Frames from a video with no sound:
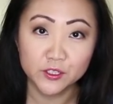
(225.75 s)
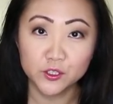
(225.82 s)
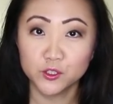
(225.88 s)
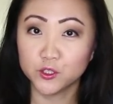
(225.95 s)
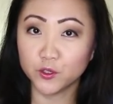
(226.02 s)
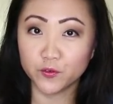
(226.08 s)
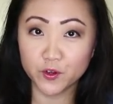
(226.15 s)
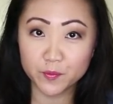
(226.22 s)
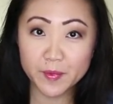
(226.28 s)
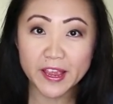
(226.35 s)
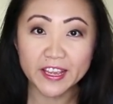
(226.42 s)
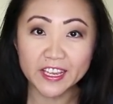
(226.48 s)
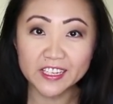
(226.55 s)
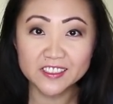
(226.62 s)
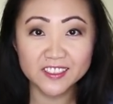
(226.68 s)
So if you're
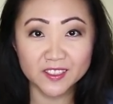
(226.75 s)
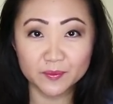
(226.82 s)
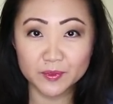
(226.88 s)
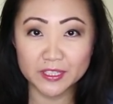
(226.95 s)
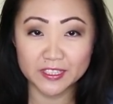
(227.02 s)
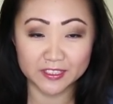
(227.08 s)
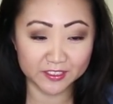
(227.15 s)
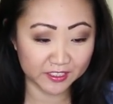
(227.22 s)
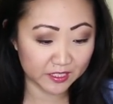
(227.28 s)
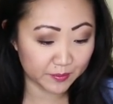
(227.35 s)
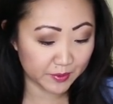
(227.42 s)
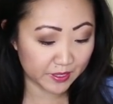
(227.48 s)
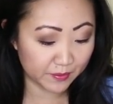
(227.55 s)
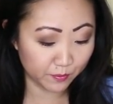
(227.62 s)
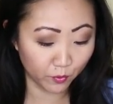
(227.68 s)
making something that's going to
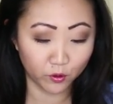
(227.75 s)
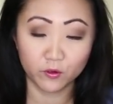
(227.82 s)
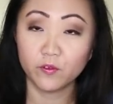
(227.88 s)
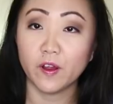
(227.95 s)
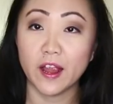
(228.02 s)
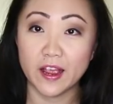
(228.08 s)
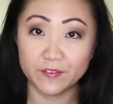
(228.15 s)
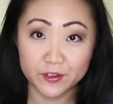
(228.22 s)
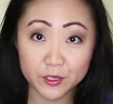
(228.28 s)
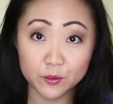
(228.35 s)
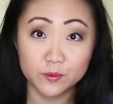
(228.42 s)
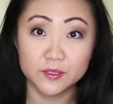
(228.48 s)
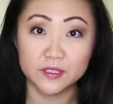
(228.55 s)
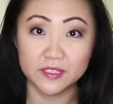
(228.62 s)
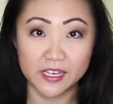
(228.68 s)
be more for heavy
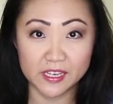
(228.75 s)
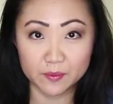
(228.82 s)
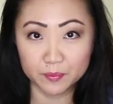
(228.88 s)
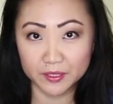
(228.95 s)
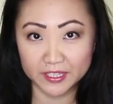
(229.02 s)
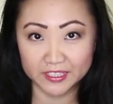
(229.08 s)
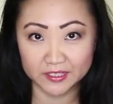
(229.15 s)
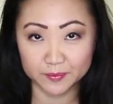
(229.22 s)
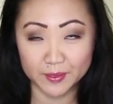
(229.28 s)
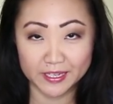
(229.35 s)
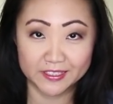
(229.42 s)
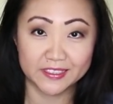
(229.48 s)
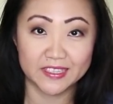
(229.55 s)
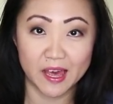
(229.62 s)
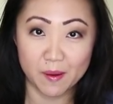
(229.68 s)
use like
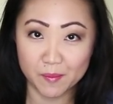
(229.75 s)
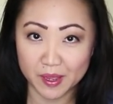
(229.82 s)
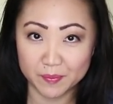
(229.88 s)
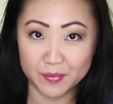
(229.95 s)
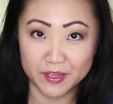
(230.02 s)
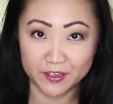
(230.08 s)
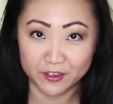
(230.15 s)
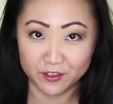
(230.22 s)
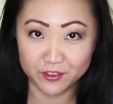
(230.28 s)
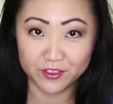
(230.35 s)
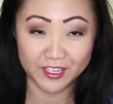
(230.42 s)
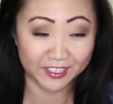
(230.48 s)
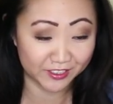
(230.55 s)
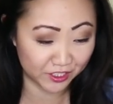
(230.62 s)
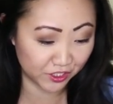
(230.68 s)
placemats, that might be a good
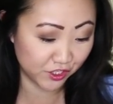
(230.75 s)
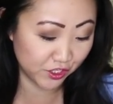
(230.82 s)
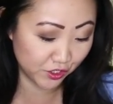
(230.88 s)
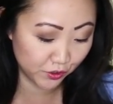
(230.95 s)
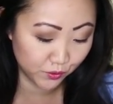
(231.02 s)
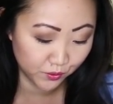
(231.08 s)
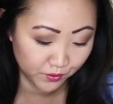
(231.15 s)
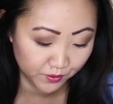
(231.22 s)
thing to do.